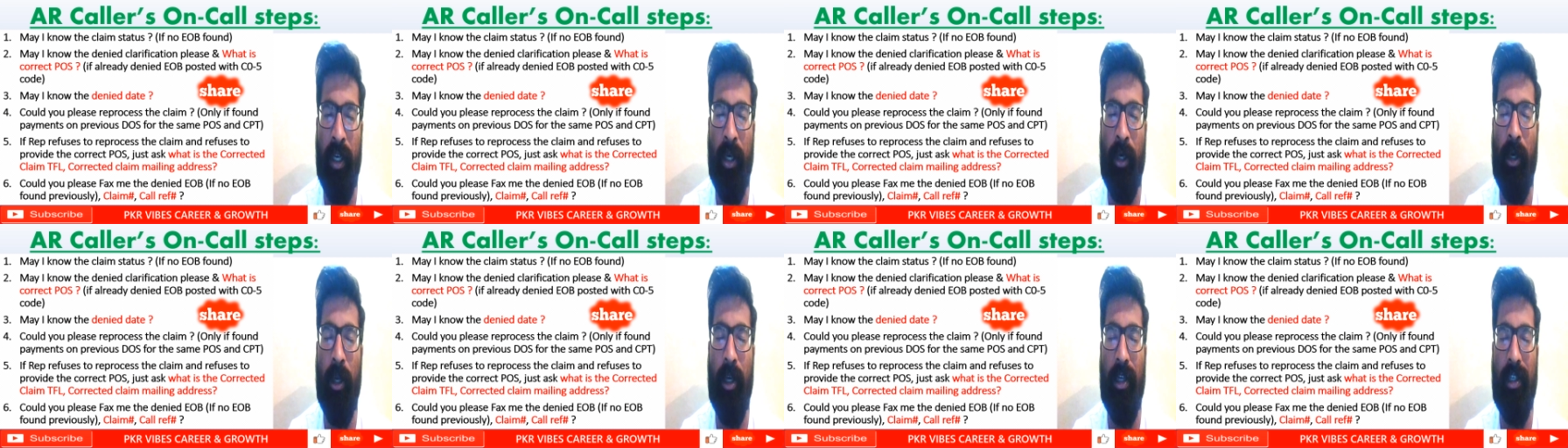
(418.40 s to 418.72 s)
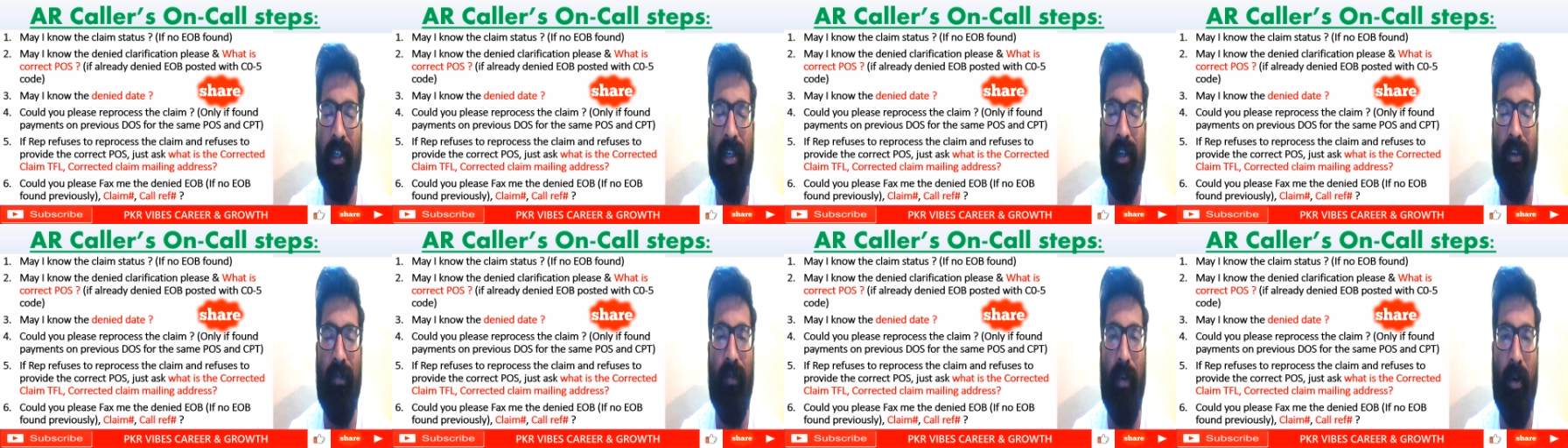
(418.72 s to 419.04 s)

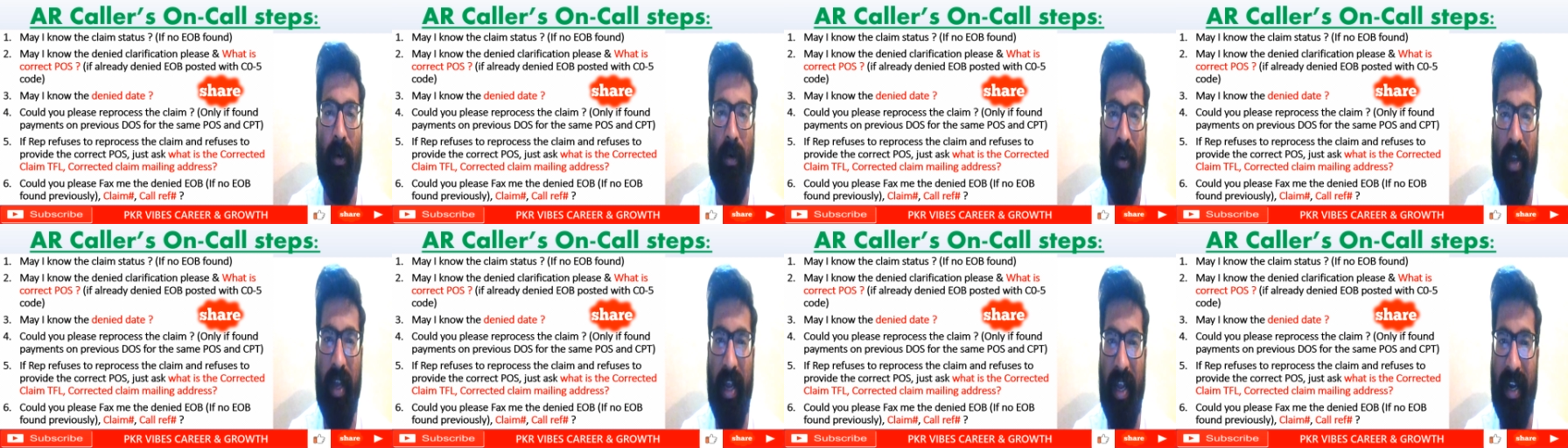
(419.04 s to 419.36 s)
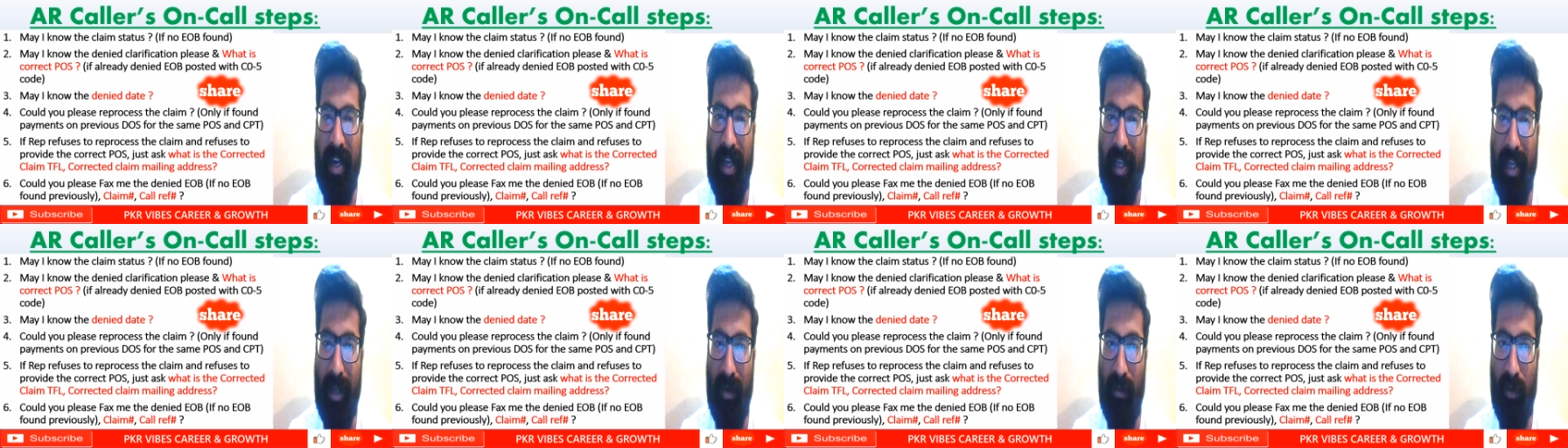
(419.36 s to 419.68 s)
doesn't found
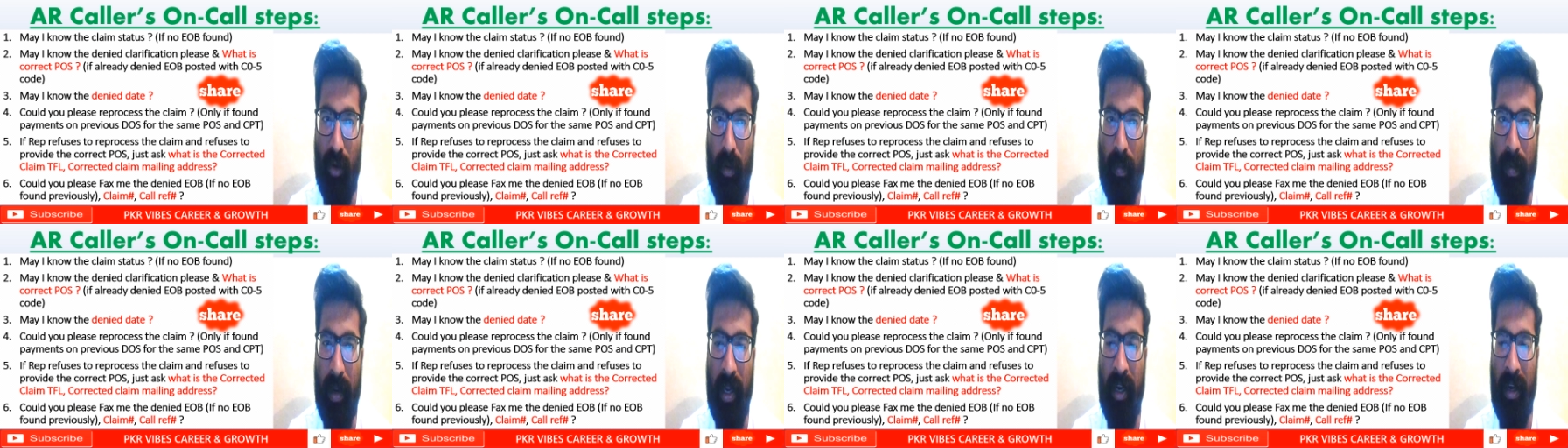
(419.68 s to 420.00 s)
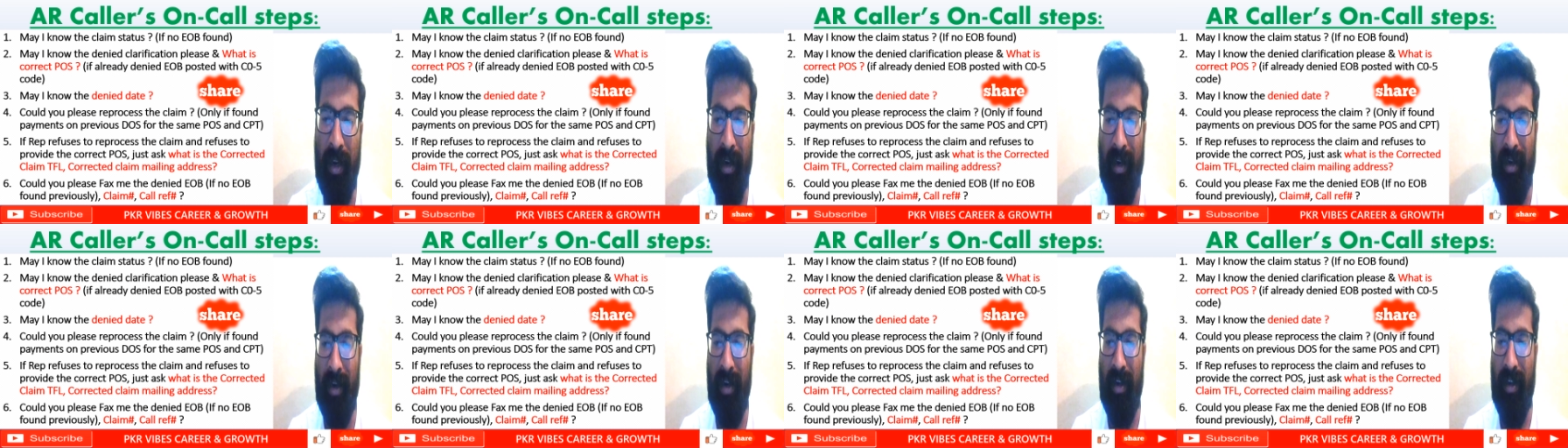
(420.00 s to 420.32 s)
any EOB,
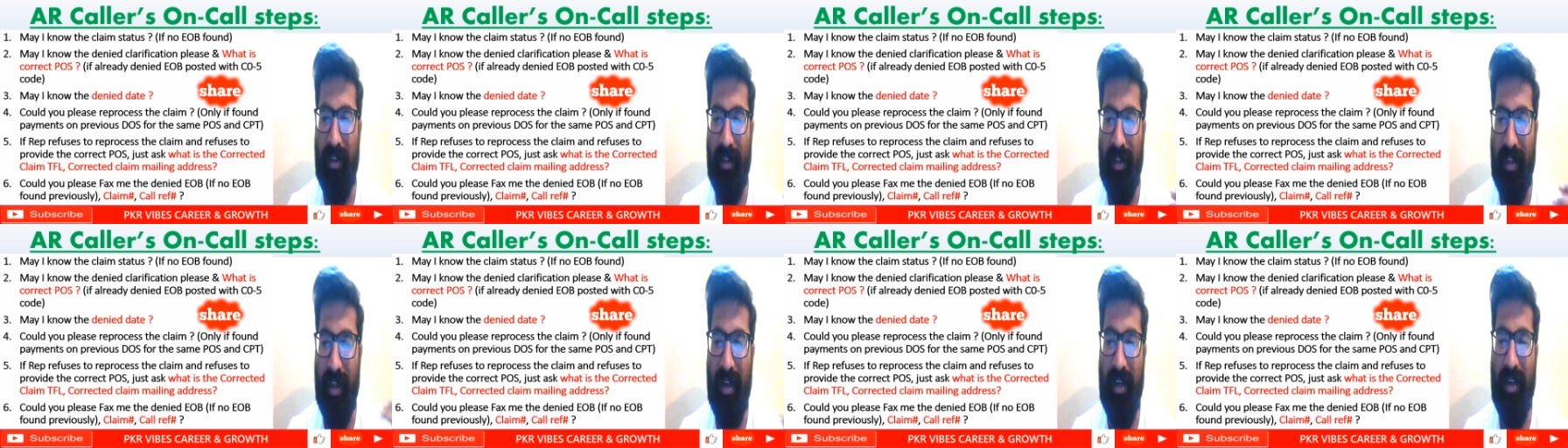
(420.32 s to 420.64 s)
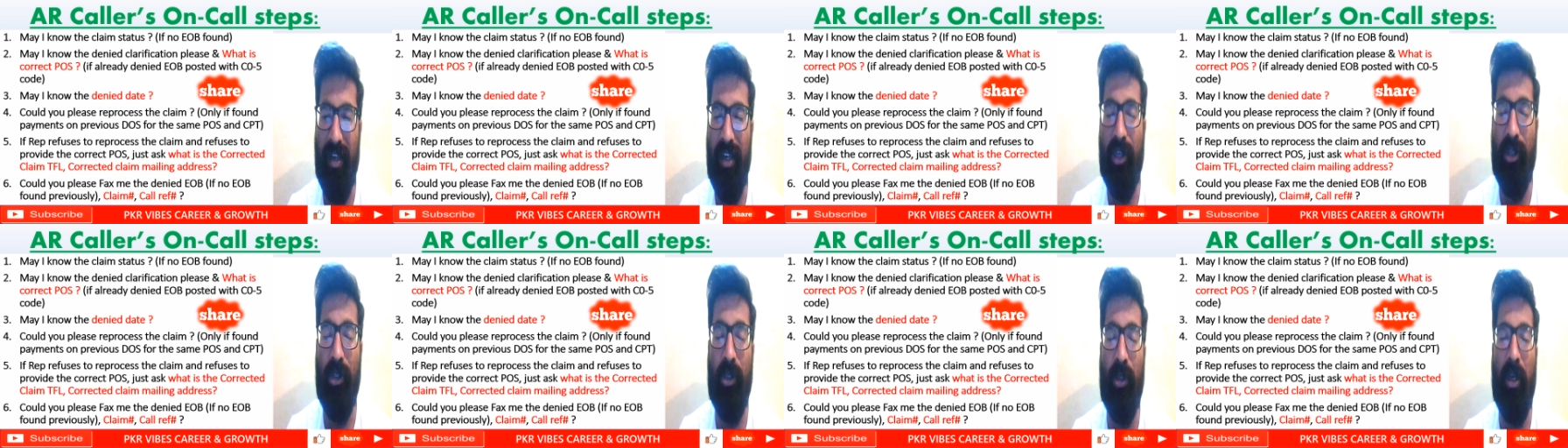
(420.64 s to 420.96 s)
then
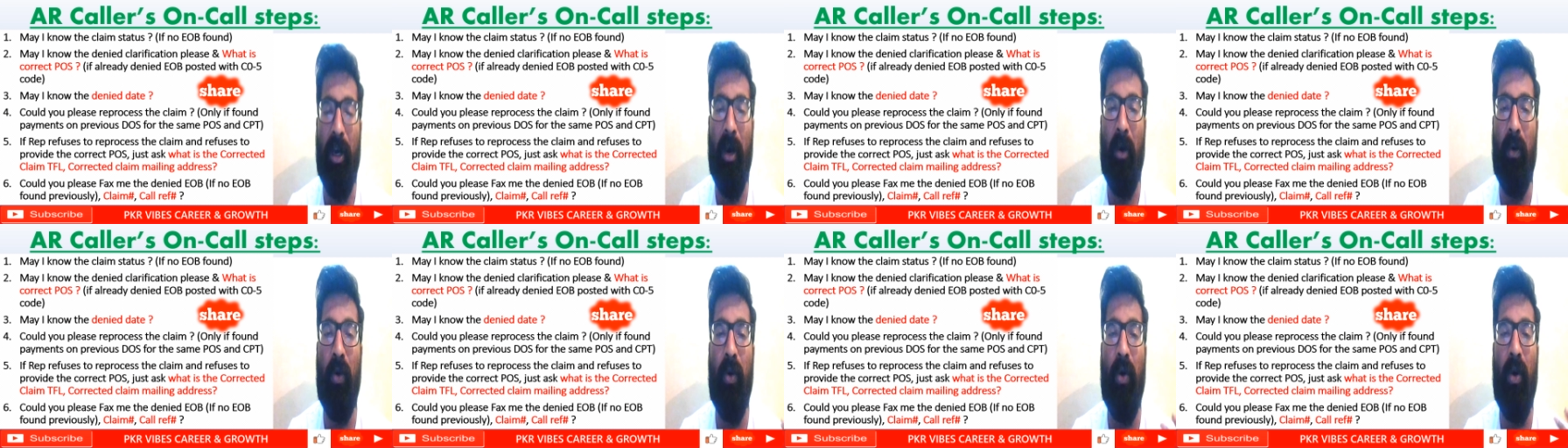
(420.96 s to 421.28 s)
you should have to